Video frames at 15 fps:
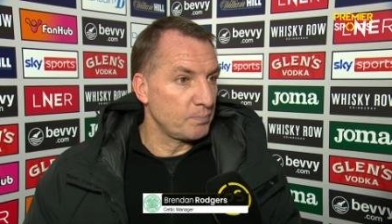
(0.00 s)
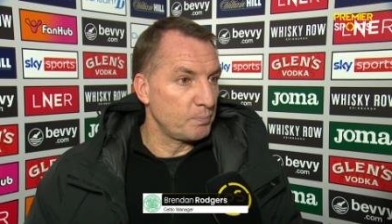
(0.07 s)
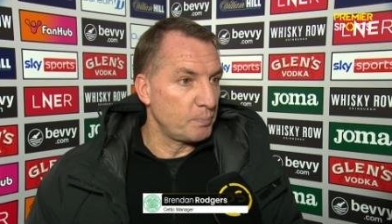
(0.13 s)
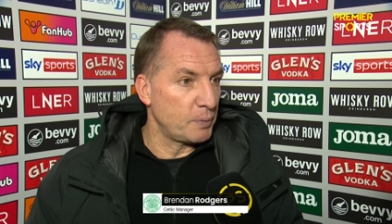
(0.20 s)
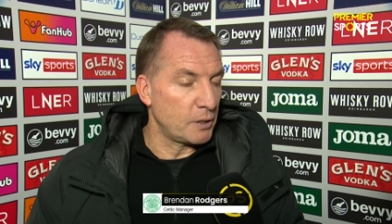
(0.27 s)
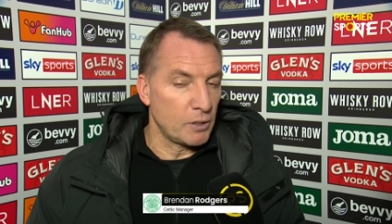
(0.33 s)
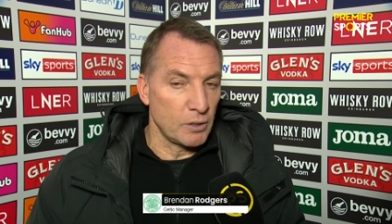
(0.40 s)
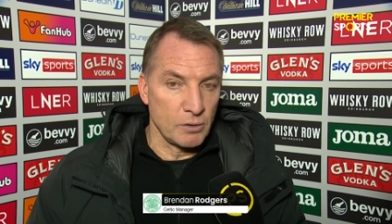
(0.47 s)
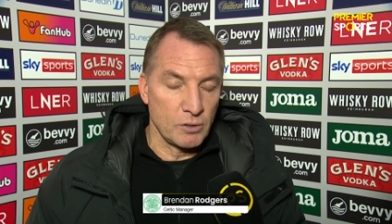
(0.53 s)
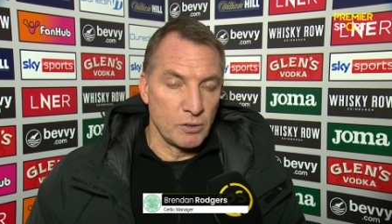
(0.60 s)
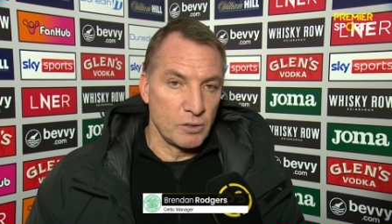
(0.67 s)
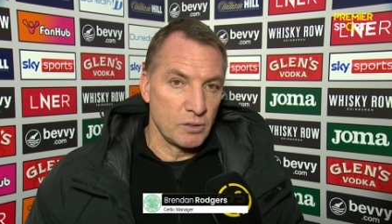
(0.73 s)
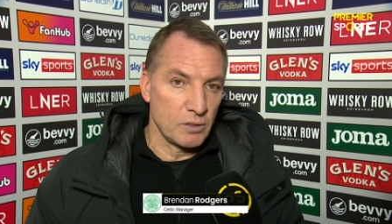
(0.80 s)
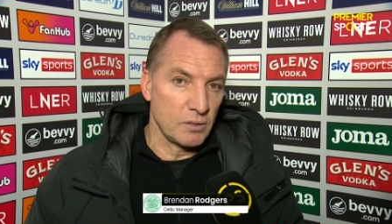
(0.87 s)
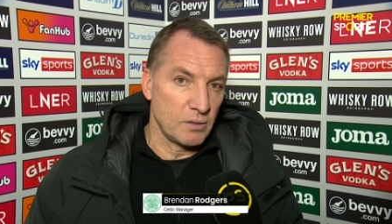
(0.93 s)

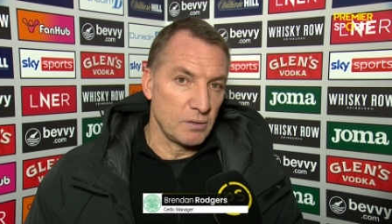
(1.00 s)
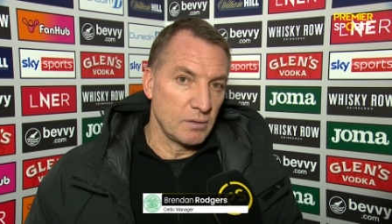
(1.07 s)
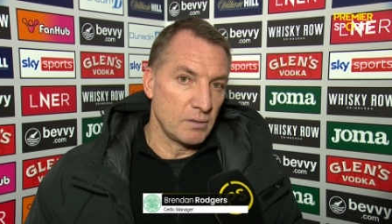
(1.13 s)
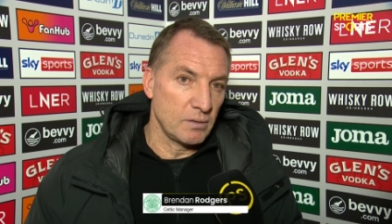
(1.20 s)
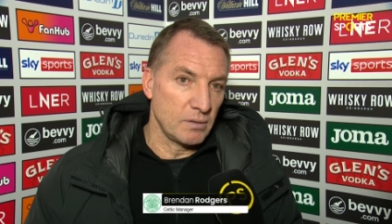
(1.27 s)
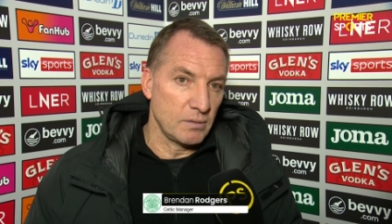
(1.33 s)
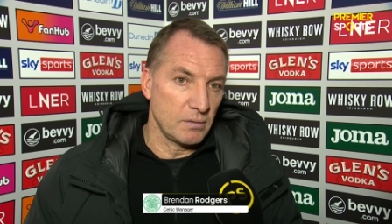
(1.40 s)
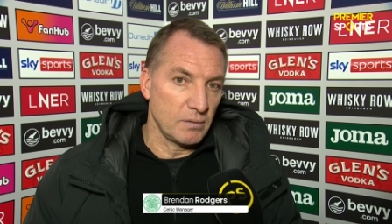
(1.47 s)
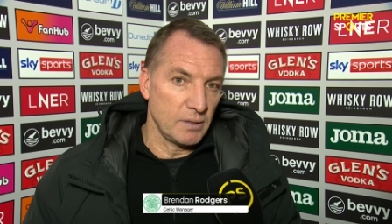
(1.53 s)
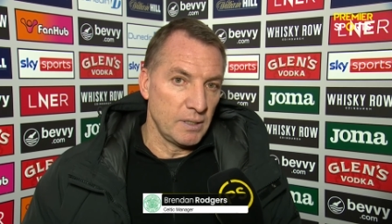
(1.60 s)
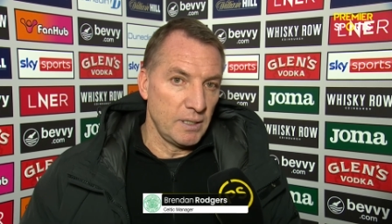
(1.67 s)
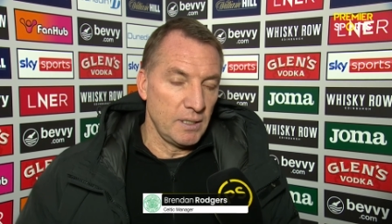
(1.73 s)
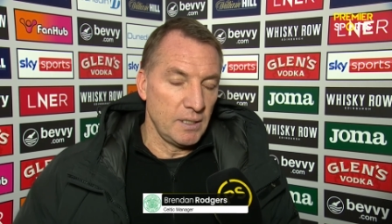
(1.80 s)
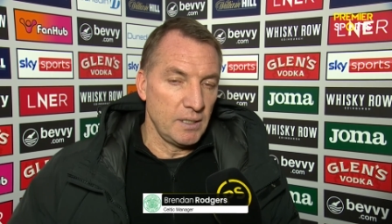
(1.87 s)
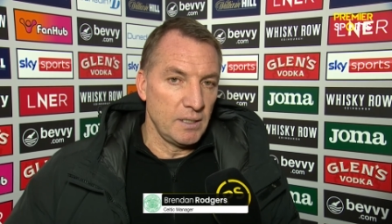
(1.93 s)
because
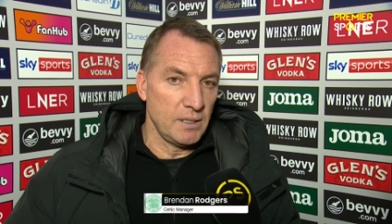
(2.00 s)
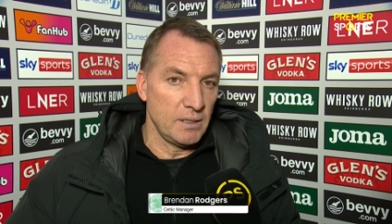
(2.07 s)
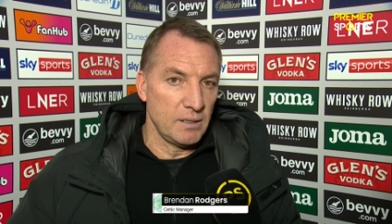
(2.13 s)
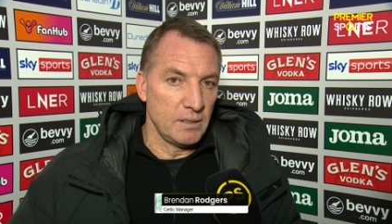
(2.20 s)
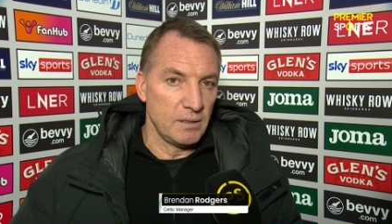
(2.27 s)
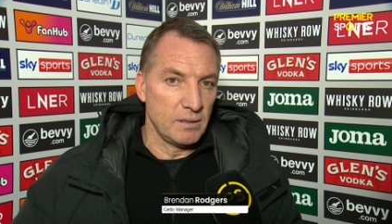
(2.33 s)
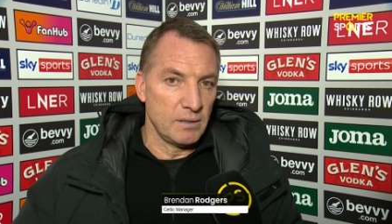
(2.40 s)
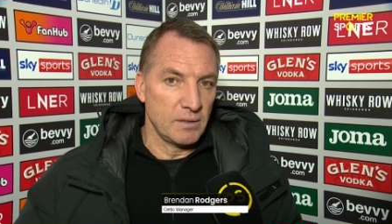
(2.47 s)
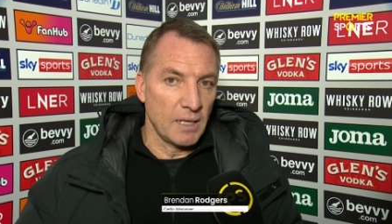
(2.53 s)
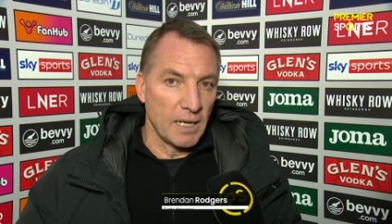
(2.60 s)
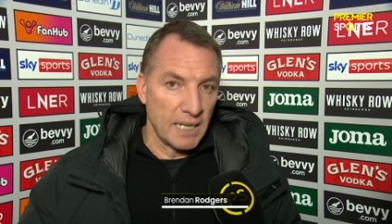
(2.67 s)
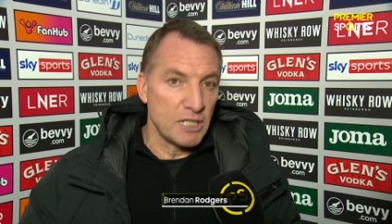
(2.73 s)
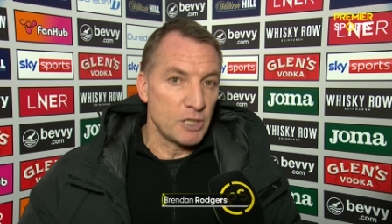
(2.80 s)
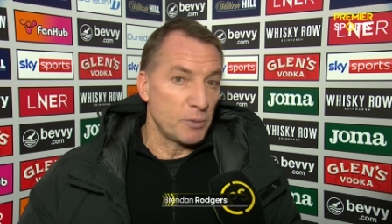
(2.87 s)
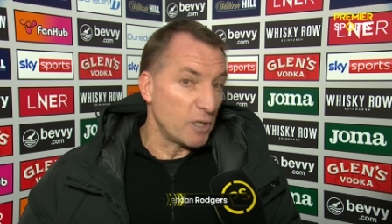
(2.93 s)
the
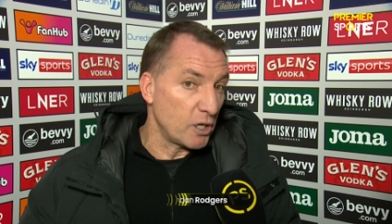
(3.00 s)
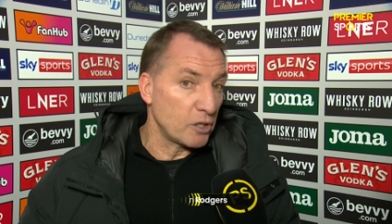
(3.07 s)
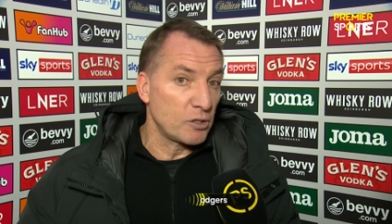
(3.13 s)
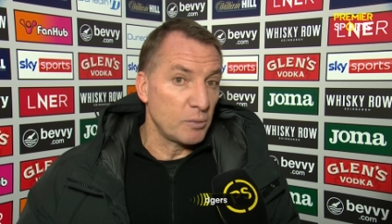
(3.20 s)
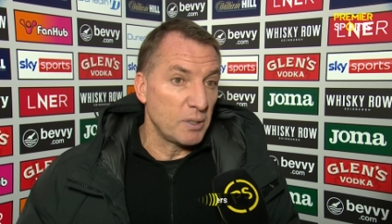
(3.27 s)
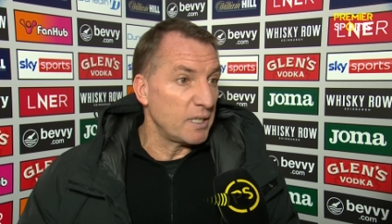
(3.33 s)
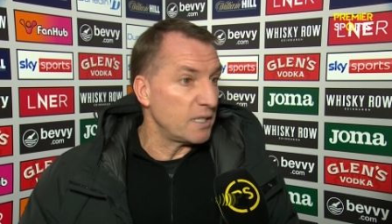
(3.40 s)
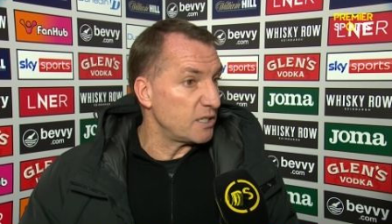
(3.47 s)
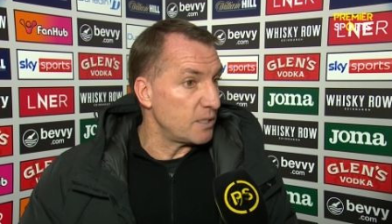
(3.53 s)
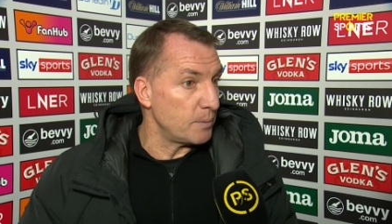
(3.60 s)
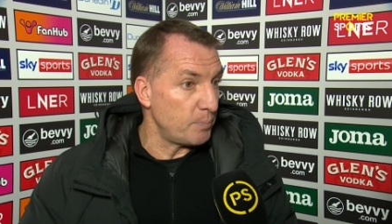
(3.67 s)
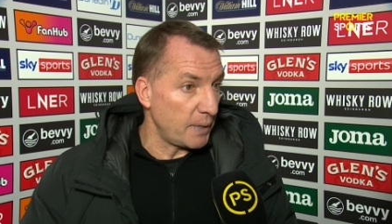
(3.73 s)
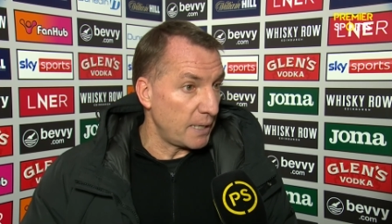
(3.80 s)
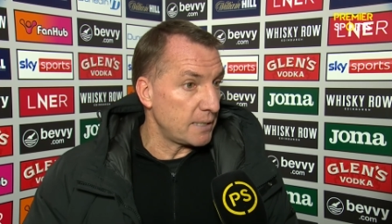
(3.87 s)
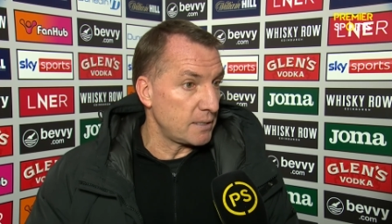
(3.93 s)
linesman arguably has the
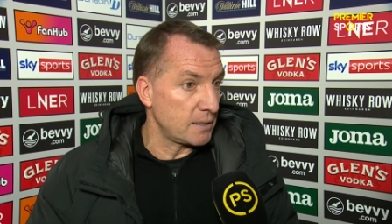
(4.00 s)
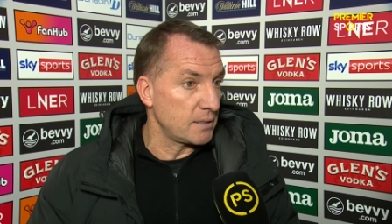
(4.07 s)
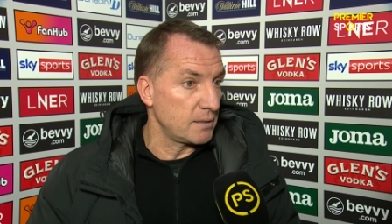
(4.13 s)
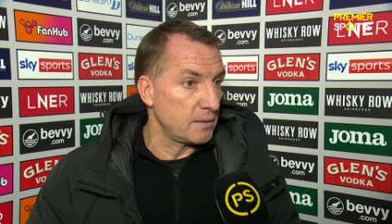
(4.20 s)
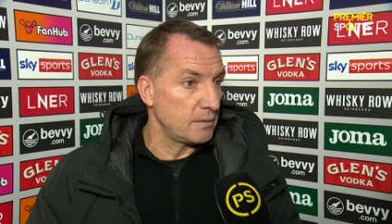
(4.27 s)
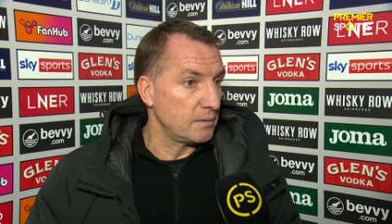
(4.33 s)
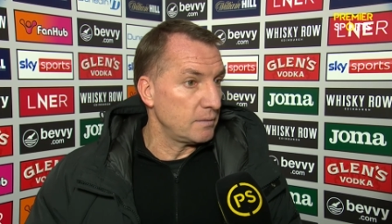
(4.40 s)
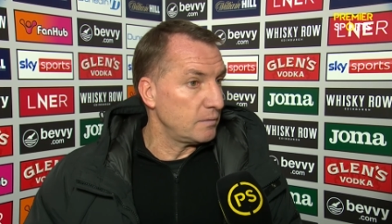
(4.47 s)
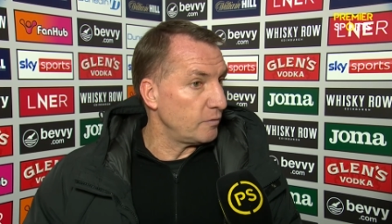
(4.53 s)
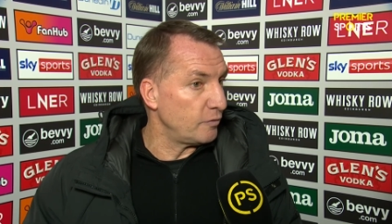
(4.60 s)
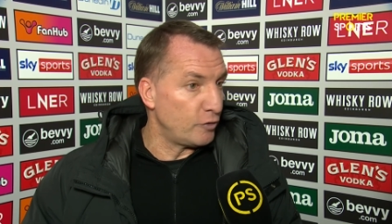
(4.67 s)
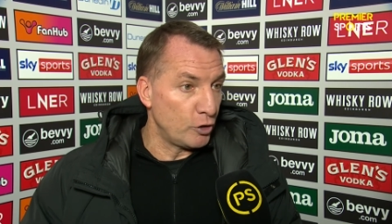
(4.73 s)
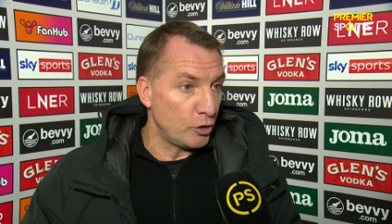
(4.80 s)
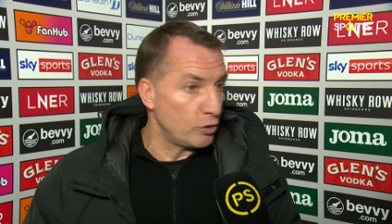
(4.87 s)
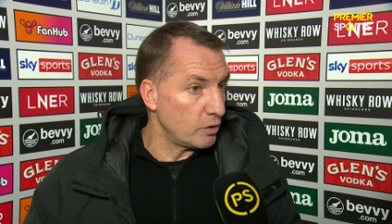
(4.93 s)
best
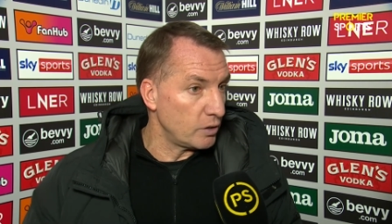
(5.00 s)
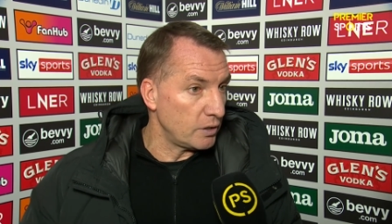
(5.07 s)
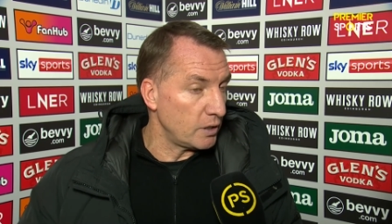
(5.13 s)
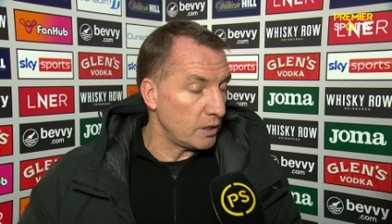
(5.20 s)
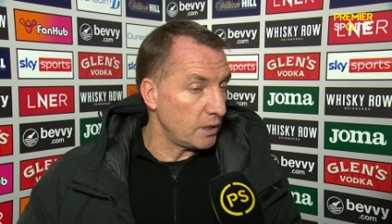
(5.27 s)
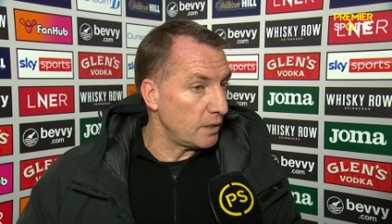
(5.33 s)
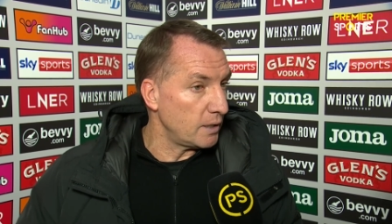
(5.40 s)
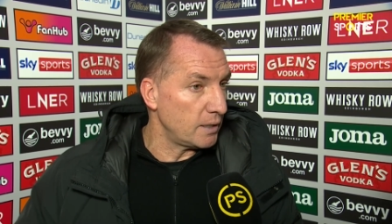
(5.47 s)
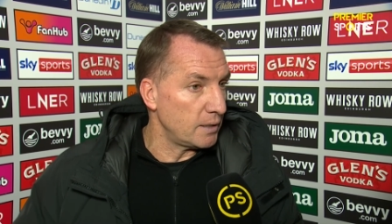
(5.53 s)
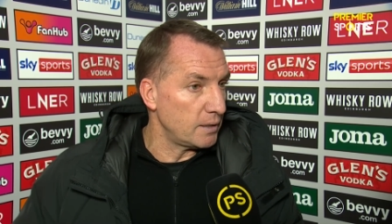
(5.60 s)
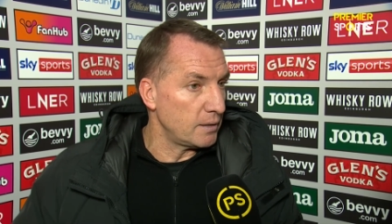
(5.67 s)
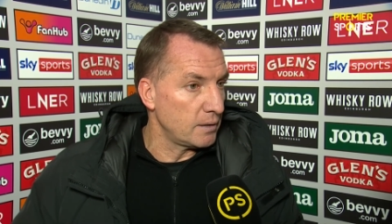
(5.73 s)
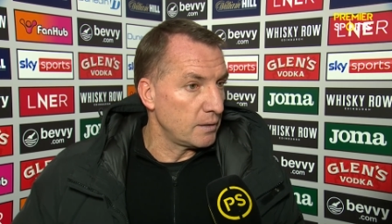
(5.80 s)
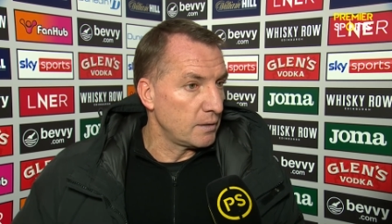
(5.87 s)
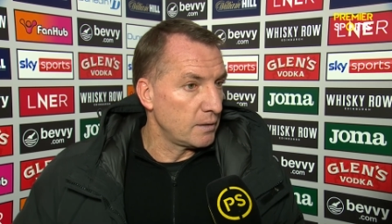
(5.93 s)
view in the
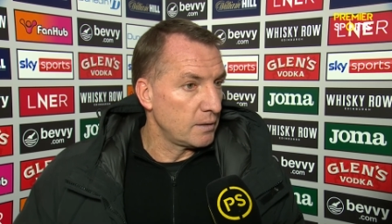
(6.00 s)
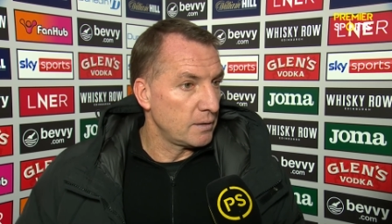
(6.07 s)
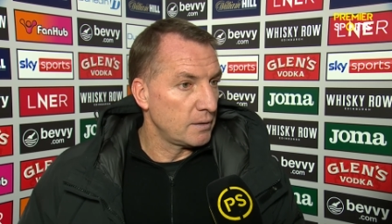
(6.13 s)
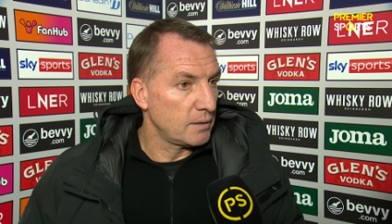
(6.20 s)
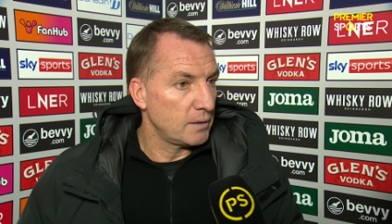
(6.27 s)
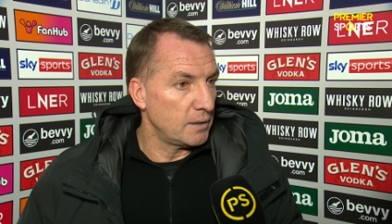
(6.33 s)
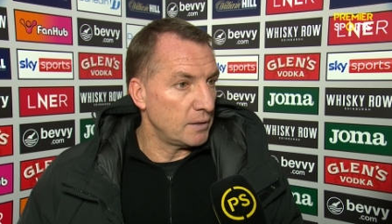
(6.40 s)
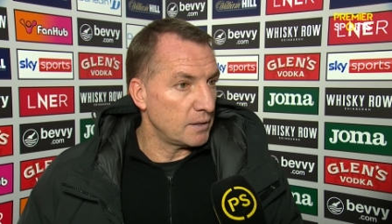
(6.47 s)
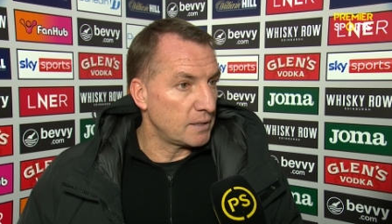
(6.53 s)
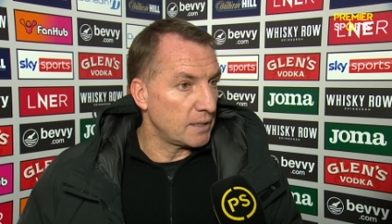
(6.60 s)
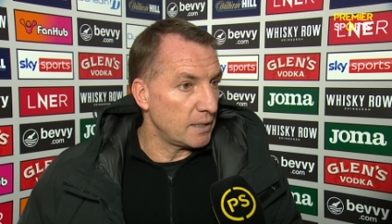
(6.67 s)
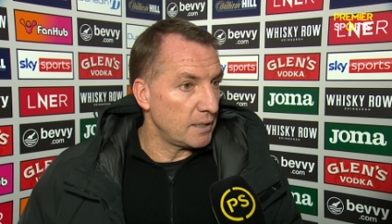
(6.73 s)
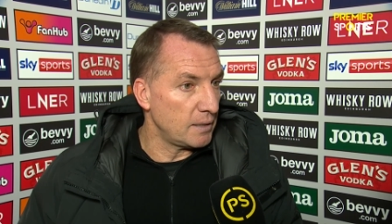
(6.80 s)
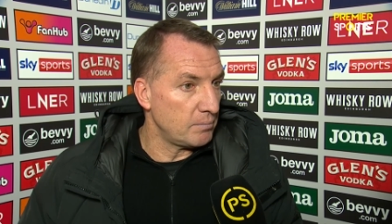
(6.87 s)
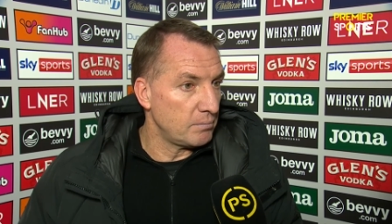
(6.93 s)

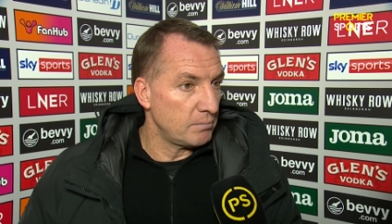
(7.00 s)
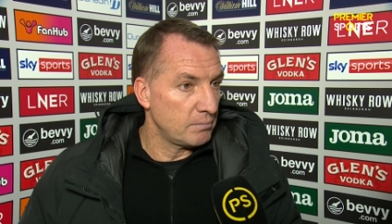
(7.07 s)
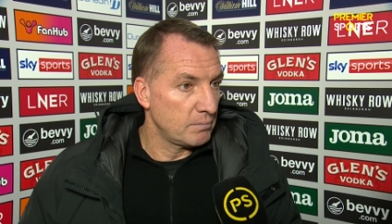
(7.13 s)
stadium,